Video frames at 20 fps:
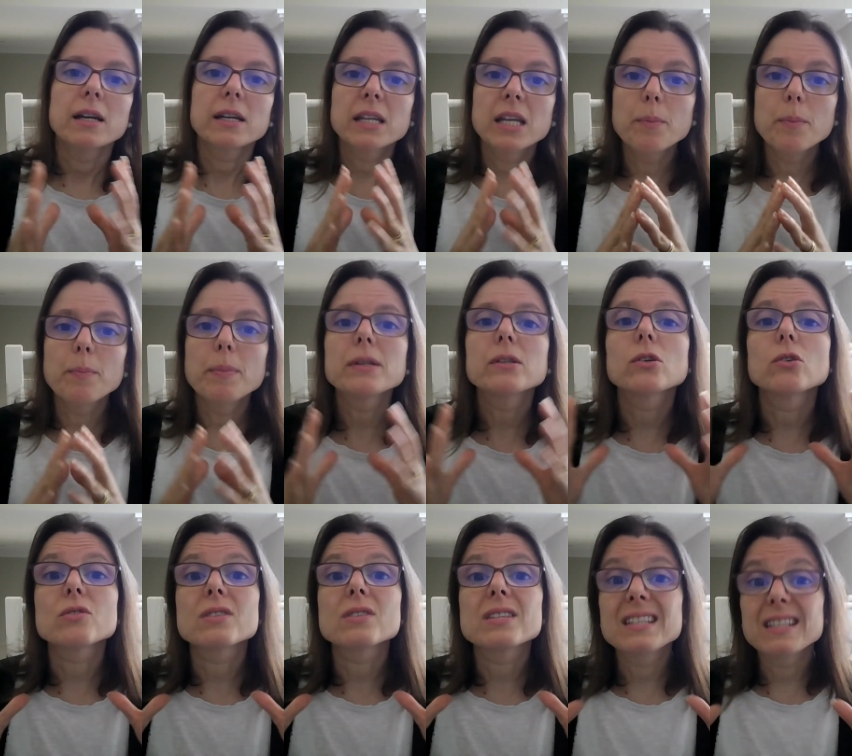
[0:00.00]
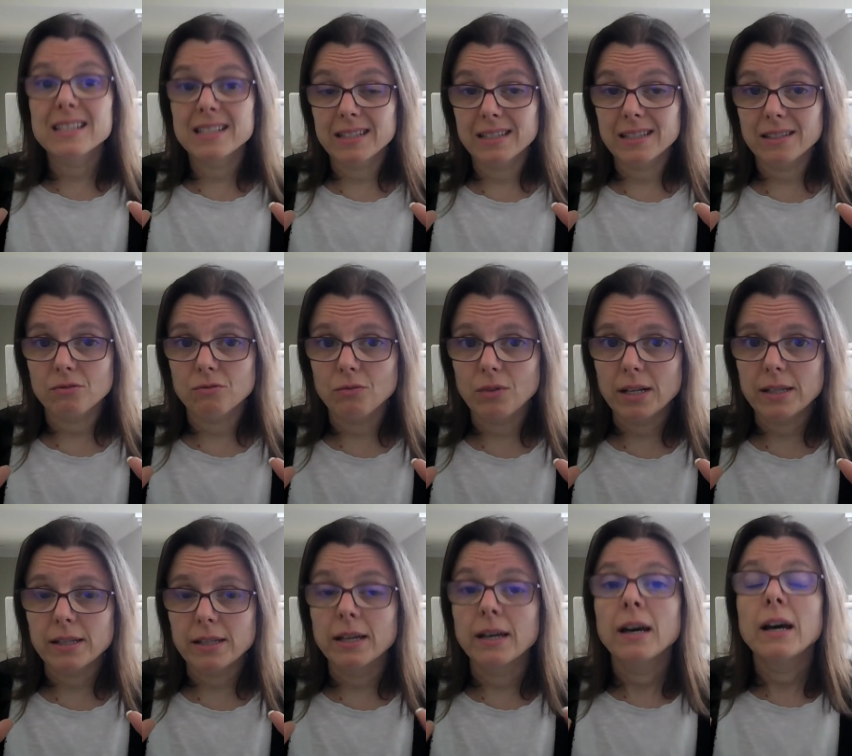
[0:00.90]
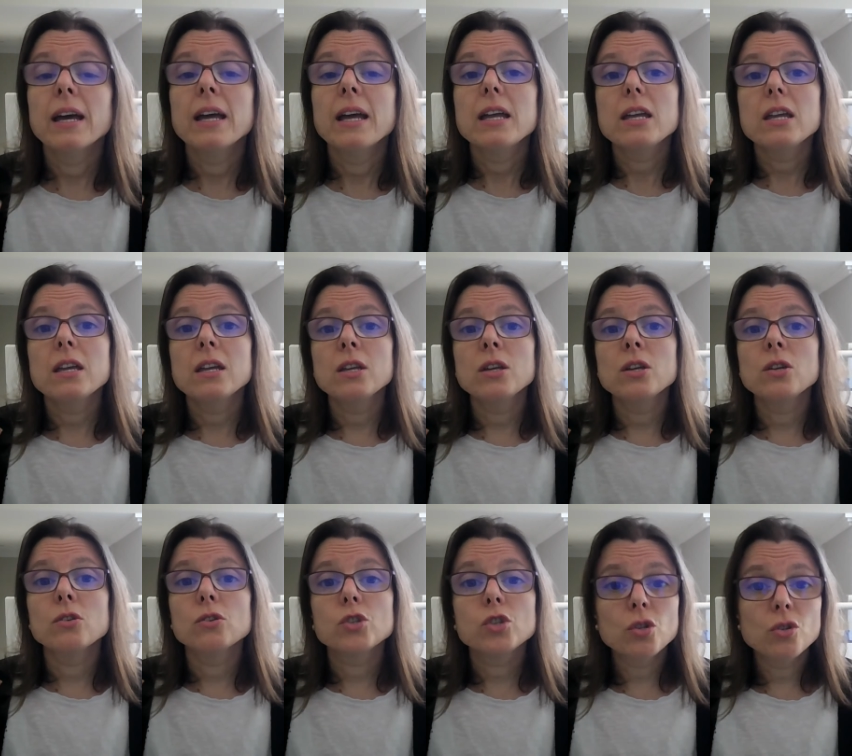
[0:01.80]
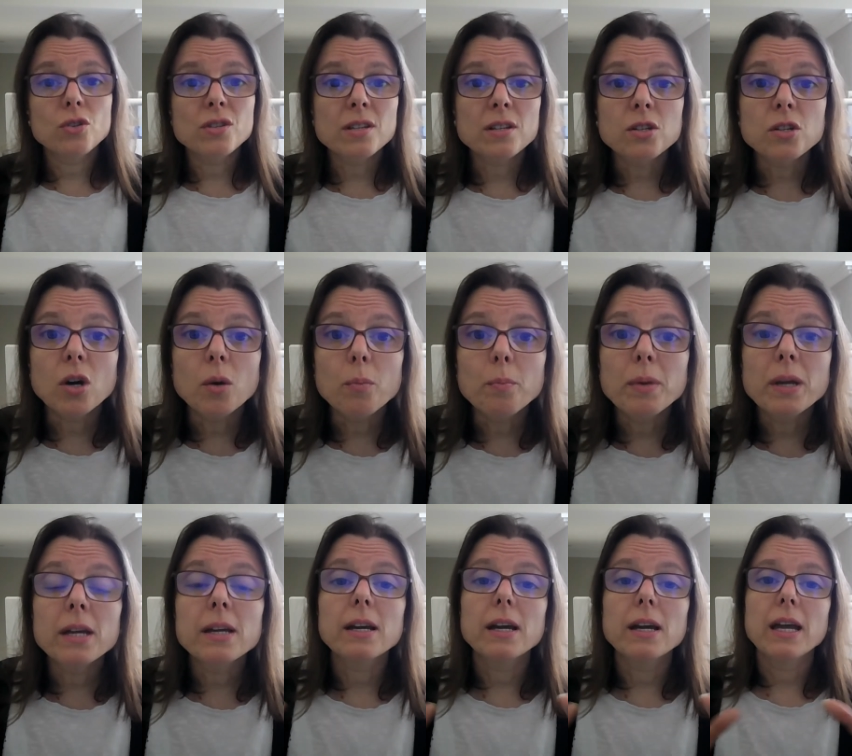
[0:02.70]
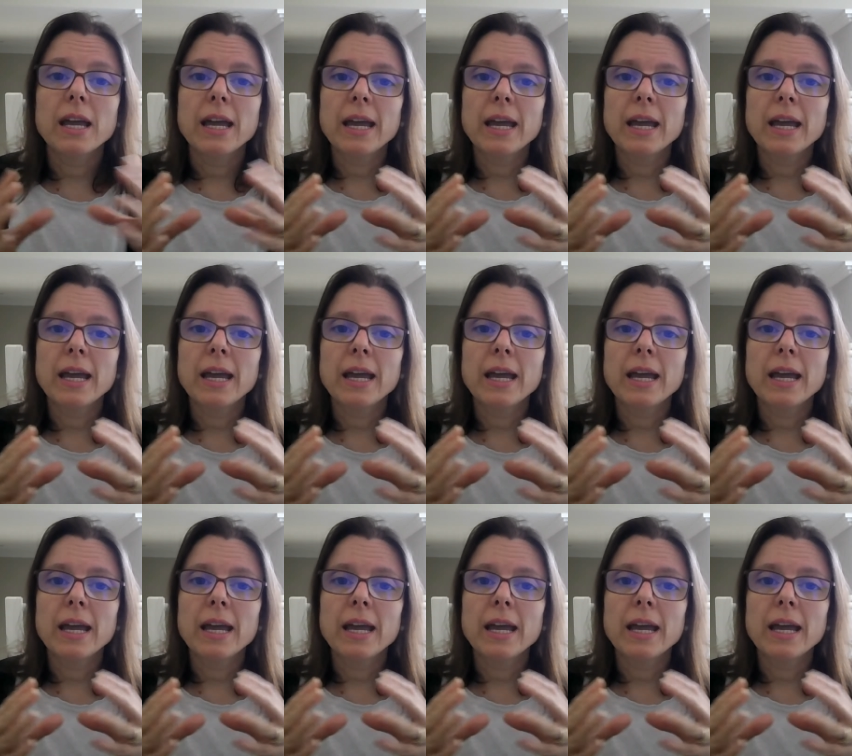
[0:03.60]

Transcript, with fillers: Keep it consistent, rather. You choose a topic,